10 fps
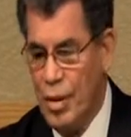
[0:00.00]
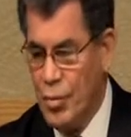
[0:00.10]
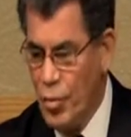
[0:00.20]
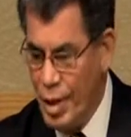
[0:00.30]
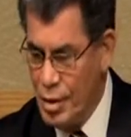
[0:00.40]

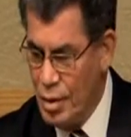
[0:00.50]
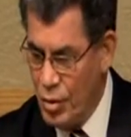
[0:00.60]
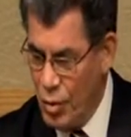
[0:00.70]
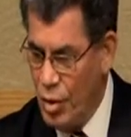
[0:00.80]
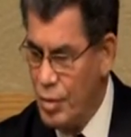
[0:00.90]
when the
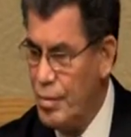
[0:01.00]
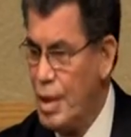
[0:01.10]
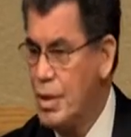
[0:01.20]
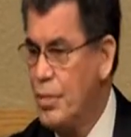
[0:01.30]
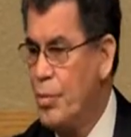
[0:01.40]
Lord
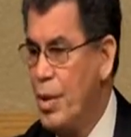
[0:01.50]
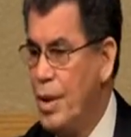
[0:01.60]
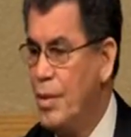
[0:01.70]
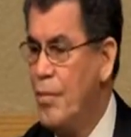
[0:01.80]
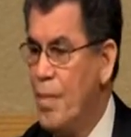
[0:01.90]
makes it
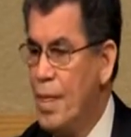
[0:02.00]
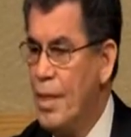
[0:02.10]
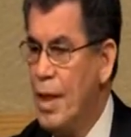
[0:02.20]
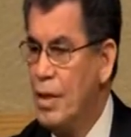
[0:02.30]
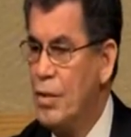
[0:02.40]
plain
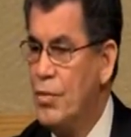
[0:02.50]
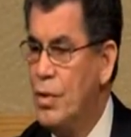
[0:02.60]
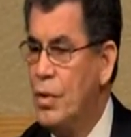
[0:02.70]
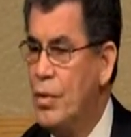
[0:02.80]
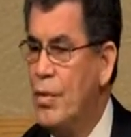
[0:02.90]
that if
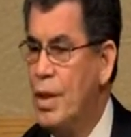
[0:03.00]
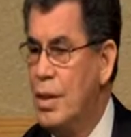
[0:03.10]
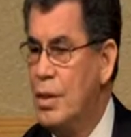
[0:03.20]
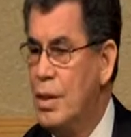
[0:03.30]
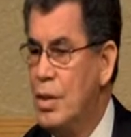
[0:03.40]
you do
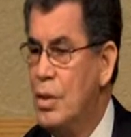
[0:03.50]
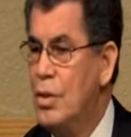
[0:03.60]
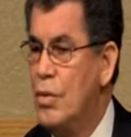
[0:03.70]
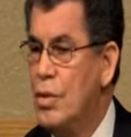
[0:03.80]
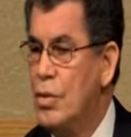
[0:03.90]
anything,
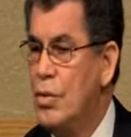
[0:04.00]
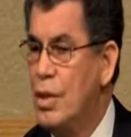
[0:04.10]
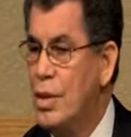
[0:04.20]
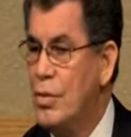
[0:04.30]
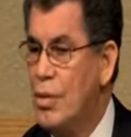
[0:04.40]
do it to
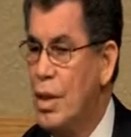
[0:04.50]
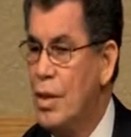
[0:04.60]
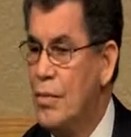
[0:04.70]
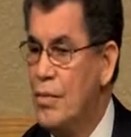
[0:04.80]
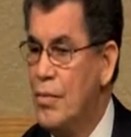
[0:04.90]
His
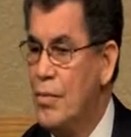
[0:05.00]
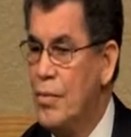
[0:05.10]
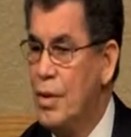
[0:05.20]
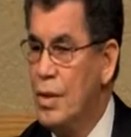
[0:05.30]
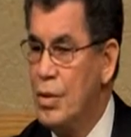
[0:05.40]
what?
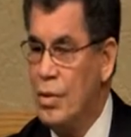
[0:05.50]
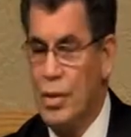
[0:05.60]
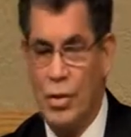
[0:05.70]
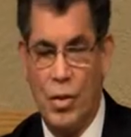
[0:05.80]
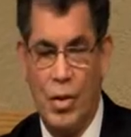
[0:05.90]
To
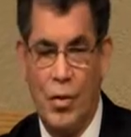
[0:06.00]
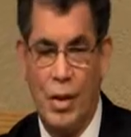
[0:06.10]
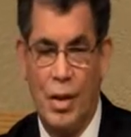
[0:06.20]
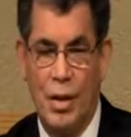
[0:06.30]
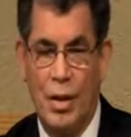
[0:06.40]
His
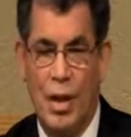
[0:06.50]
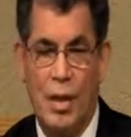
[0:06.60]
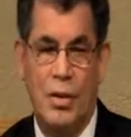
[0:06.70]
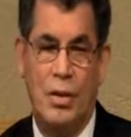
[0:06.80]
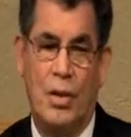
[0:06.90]
glory.
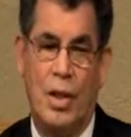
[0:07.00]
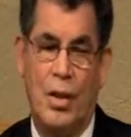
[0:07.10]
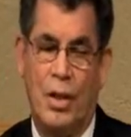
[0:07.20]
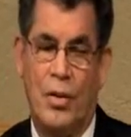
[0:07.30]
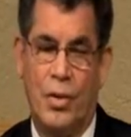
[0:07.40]
And you know that
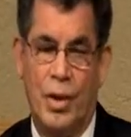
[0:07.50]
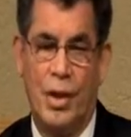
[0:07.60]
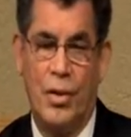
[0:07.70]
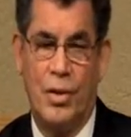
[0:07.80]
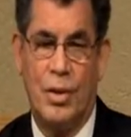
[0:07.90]
there are
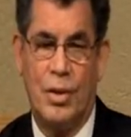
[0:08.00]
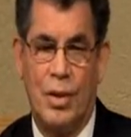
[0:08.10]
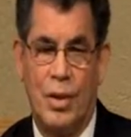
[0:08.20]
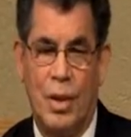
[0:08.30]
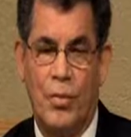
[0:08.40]
things
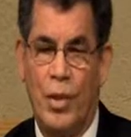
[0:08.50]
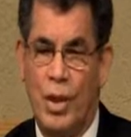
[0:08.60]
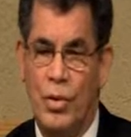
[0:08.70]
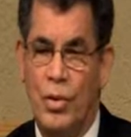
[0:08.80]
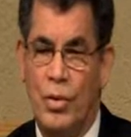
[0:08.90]
that we
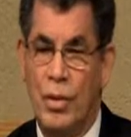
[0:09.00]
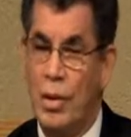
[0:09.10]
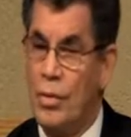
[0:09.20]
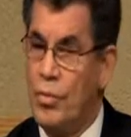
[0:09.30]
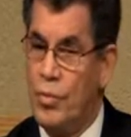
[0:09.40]
can do
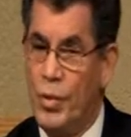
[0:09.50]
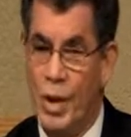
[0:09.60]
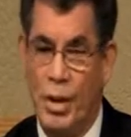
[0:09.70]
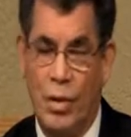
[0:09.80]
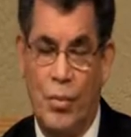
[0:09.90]
that
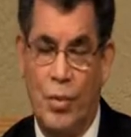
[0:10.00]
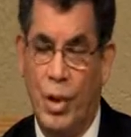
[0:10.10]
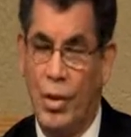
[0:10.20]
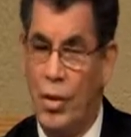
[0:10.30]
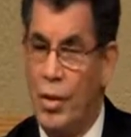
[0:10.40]
really don't
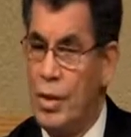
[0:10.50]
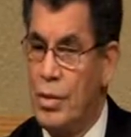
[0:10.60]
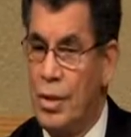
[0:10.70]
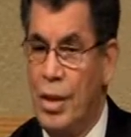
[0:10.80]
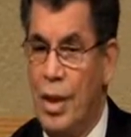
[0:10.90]
bring glory to
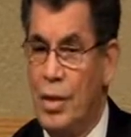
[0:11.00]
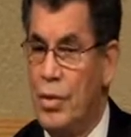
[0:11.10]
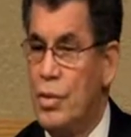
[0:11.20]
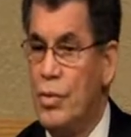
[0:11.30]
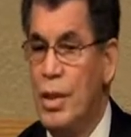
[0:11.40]
God or
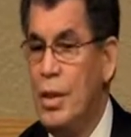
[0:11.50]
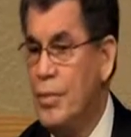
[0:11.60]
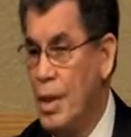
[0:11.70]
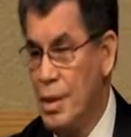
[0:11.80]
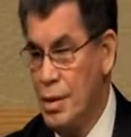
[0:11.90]
to
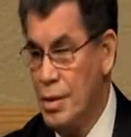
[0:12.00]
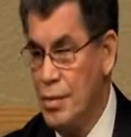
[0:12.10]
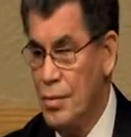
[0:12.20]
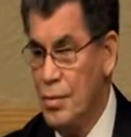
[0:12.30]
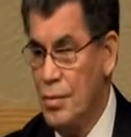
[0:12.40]
anybody.
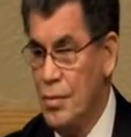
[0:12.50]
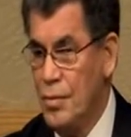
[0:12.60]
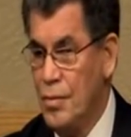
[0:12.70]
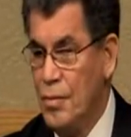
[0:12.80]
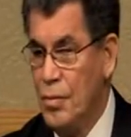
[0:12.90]

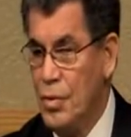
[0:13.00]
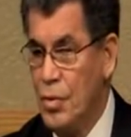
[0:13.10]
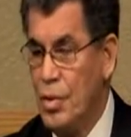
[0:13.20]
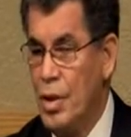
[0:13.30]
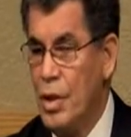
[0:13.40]
So
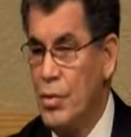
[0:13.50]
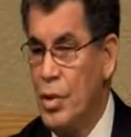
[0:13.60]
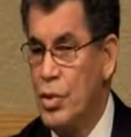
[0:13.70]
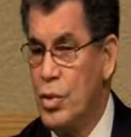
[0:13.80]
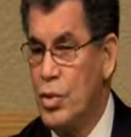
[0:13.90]
God
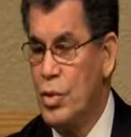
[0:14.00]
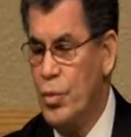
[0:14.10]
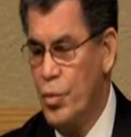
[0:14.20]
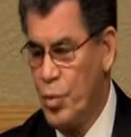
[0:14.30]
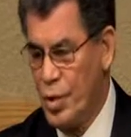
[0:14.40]
wants us to
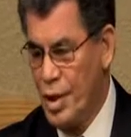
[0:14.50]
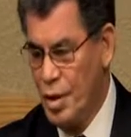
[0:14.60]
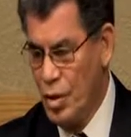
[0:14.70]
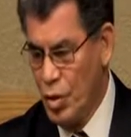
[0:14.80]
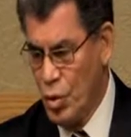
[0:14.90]

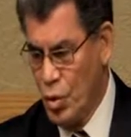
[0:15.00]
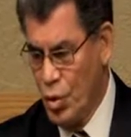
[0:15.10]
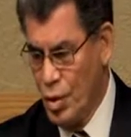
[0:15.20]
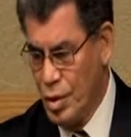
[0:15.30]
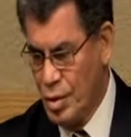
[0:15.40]
bring
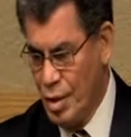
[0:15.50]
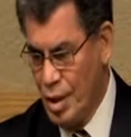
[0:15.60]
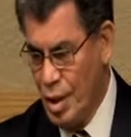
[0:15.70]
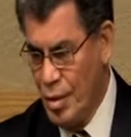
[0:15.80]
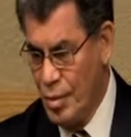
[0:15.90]
glory to
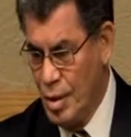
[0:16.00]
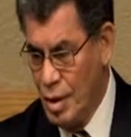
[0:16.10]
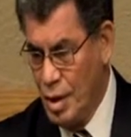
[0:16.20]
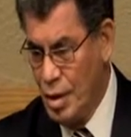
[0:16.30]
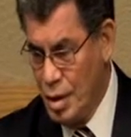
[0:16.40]
Him
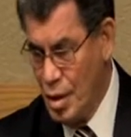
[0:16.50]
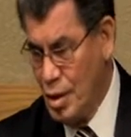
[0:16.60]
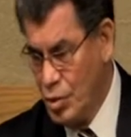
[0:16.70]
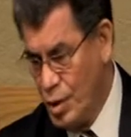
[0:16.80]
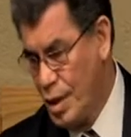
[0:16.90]
in eating
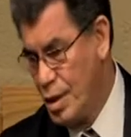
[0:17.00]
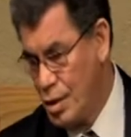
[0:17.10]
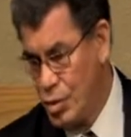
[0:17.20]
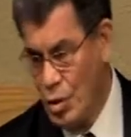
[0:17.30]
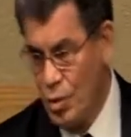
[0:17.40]
and drinking.
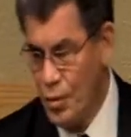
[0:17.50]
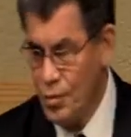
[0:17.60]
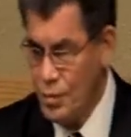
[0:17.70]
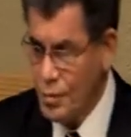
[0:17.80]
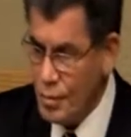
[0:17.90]
So,
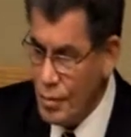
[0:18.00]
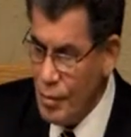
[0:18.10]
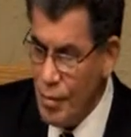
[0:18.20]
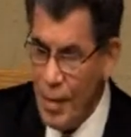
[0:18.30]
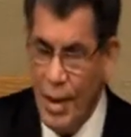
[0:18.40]

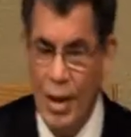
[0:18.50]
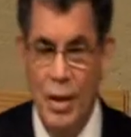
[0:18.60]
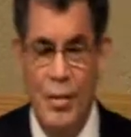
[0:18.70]
in the